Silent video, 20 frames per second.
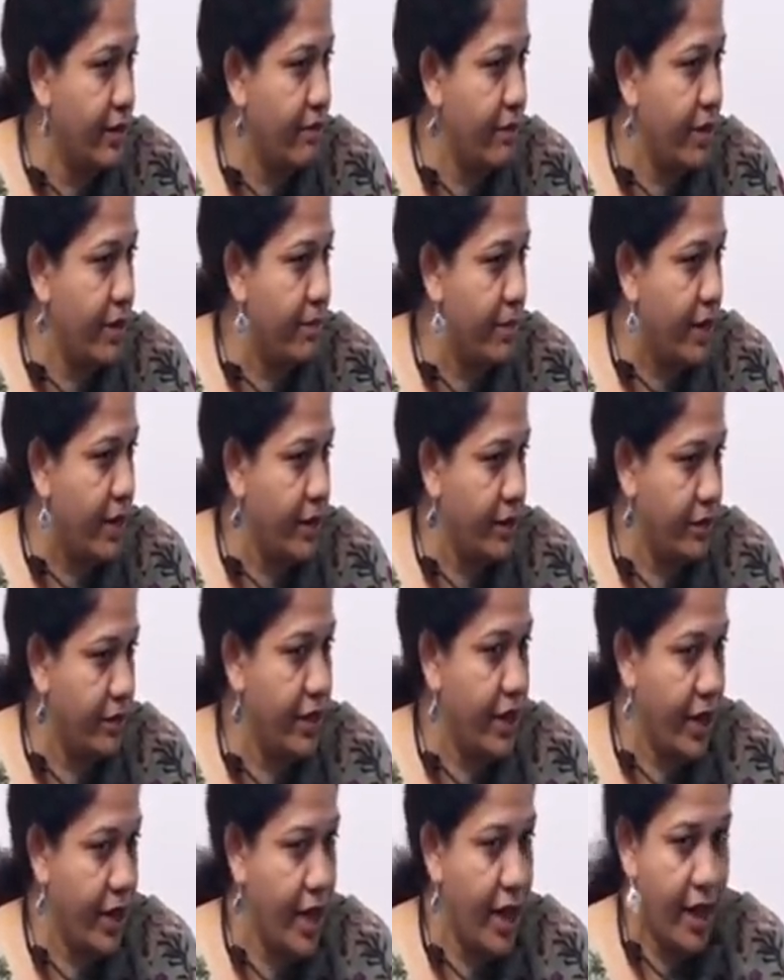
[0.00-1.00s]
People, are,
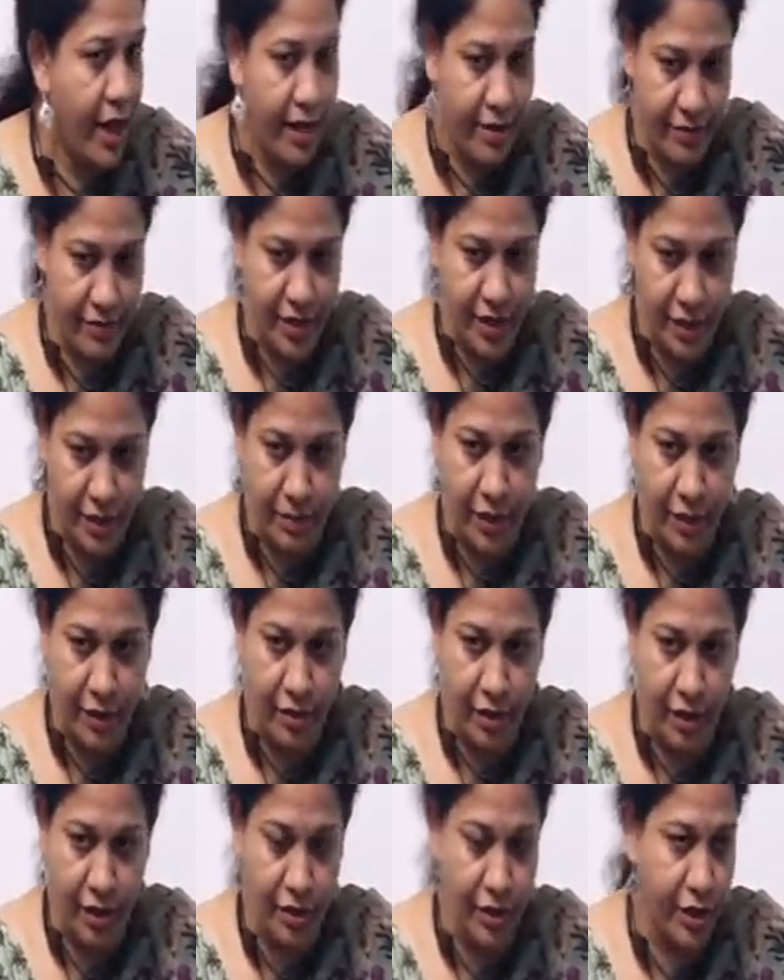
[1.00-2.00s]
they have these
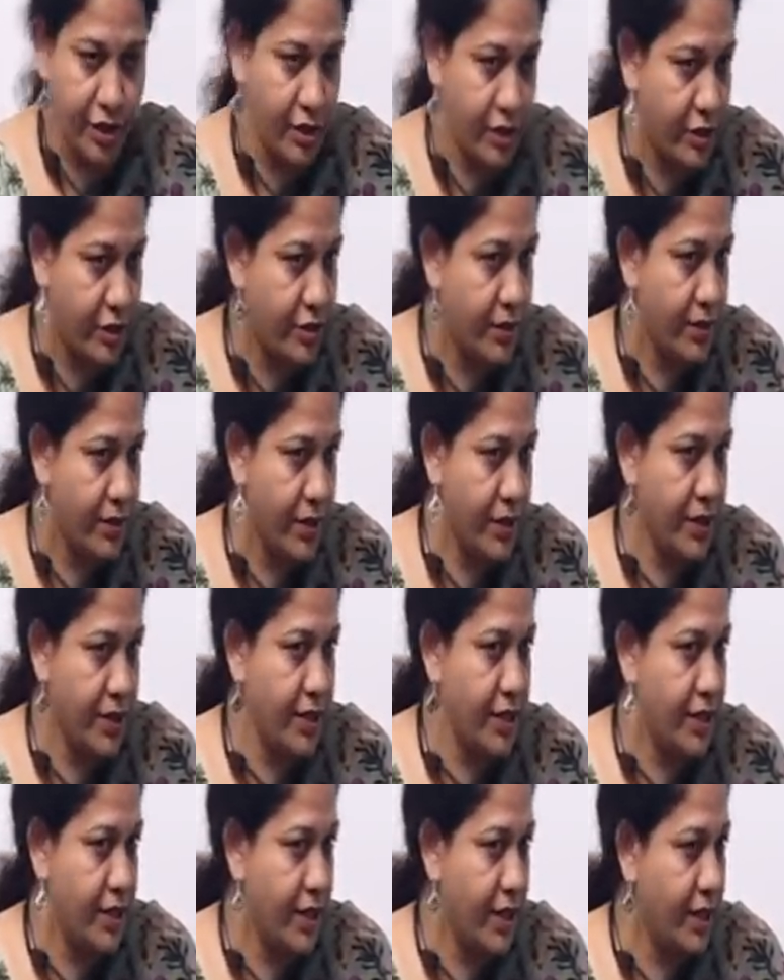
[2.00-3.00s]
mythological stories.
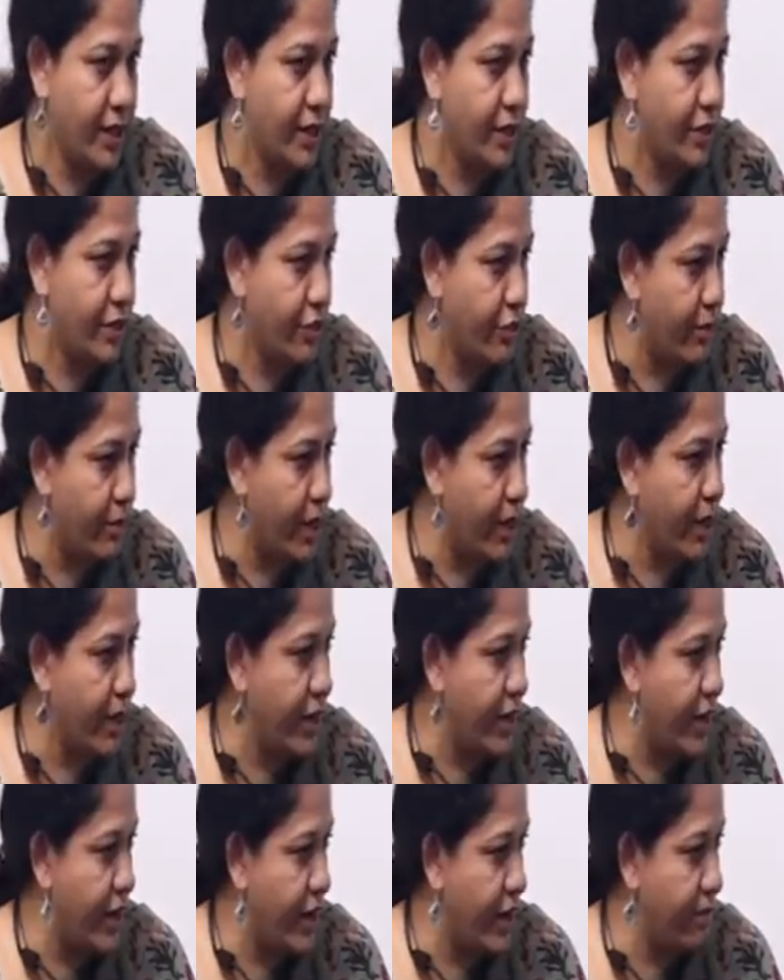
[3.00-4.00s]
They say that
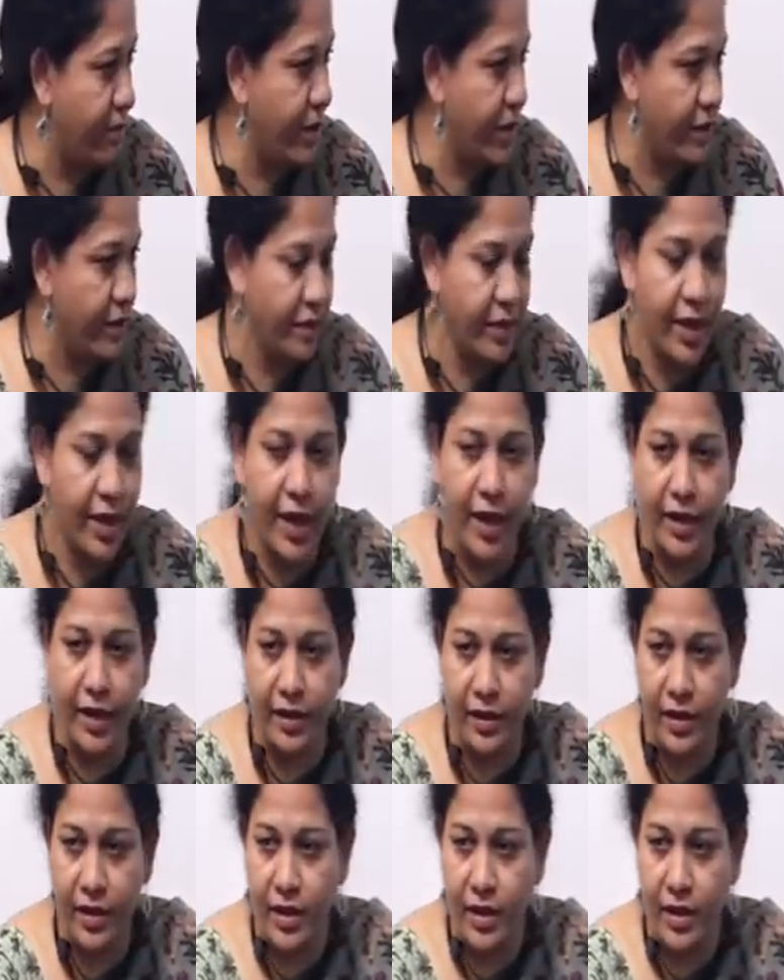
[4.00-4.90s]
humanity had begun there.